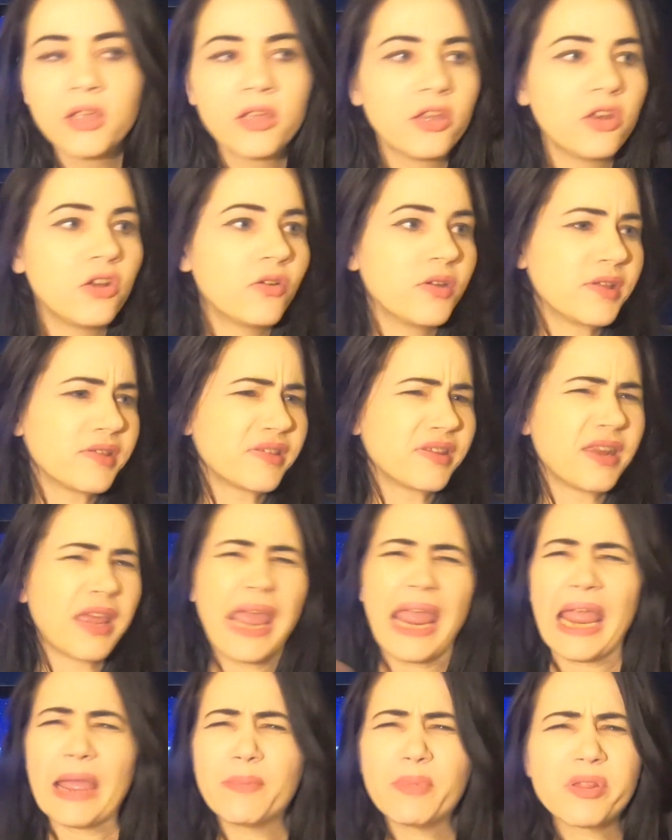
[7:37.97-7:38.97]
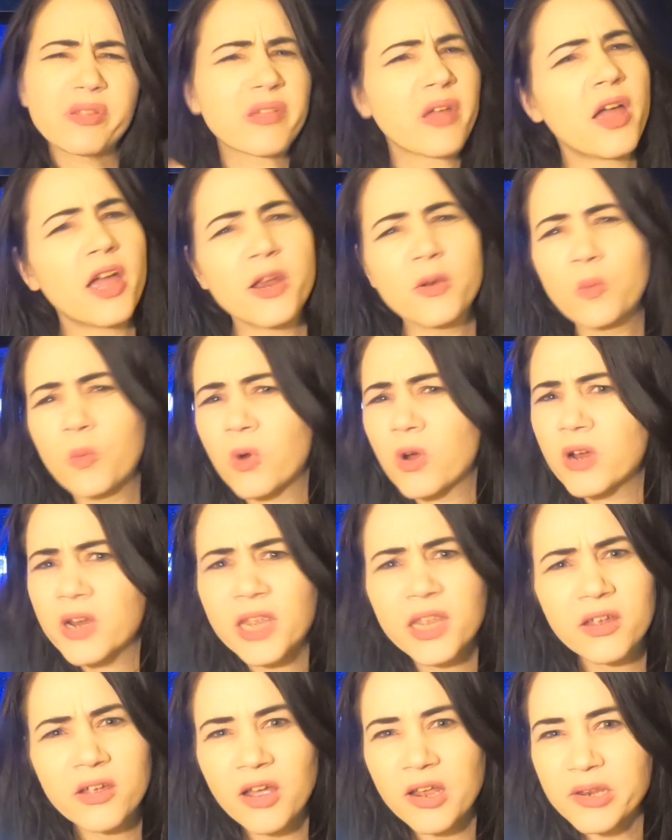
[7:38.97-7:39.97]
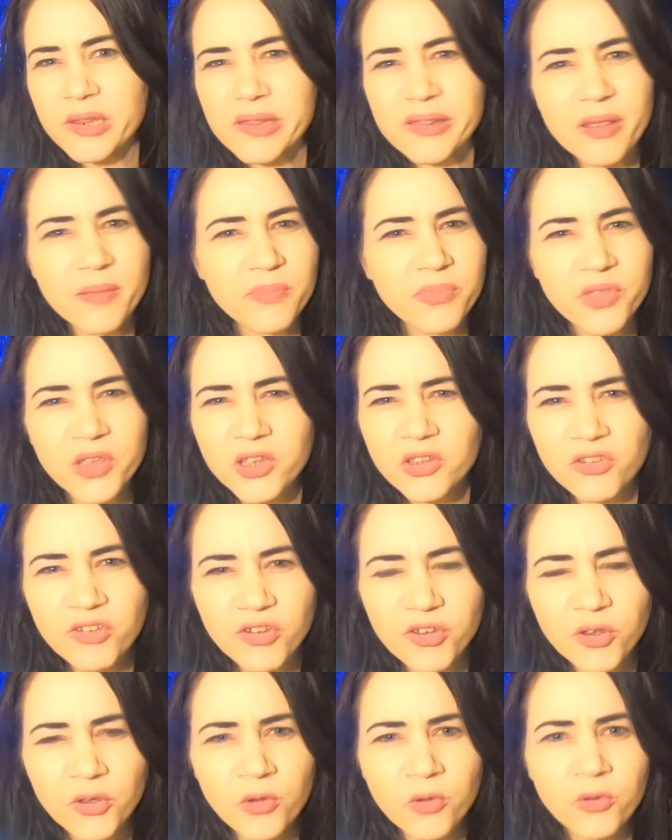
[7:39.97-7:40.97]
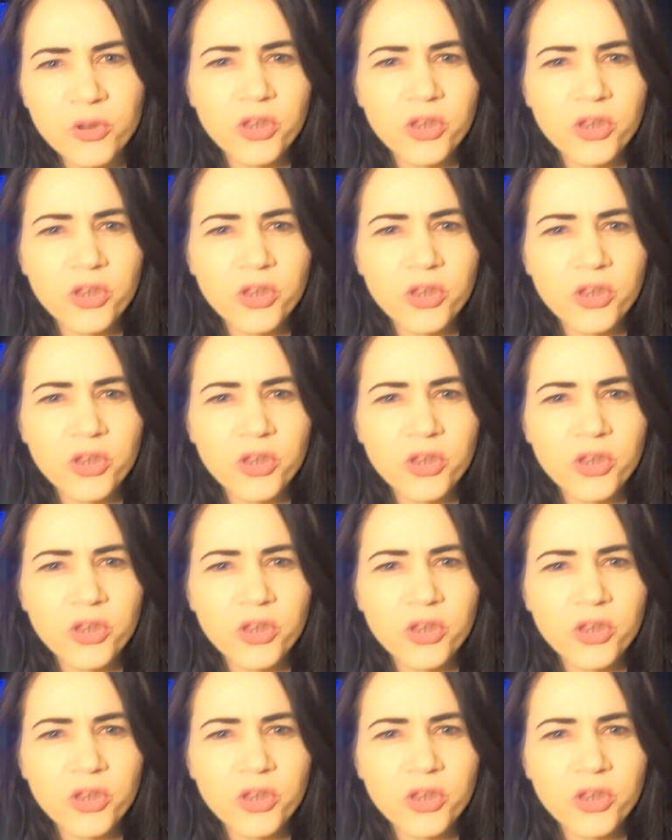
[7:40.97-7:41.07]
You know, isn't Amazon working on something too?